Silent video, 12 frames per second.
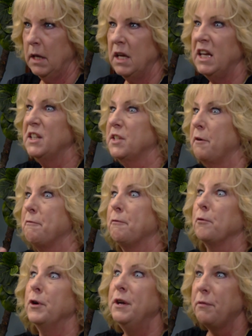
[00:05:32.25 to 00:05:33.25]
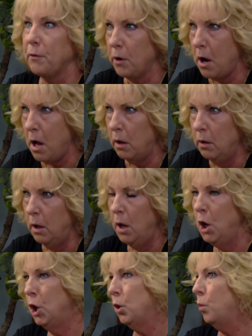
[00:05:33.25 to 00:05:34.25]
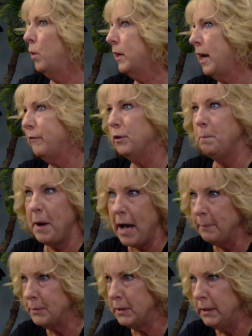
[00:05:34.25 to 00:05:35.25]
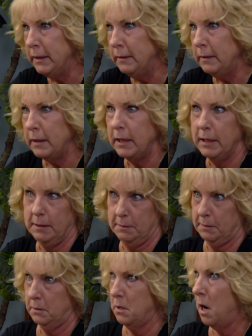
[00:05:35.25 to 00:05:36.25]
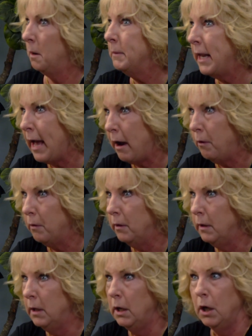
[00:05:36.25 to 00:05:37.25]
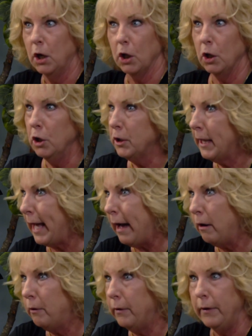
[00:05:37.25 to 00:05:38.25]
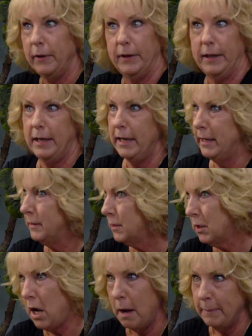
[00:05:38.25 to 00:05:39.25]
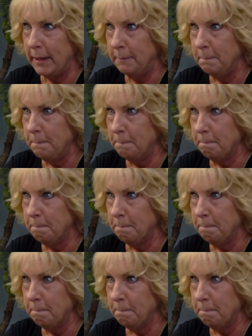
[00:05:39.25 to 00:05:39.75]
It's a free for all. Whatever pops in is coming out. Look out, it's coming.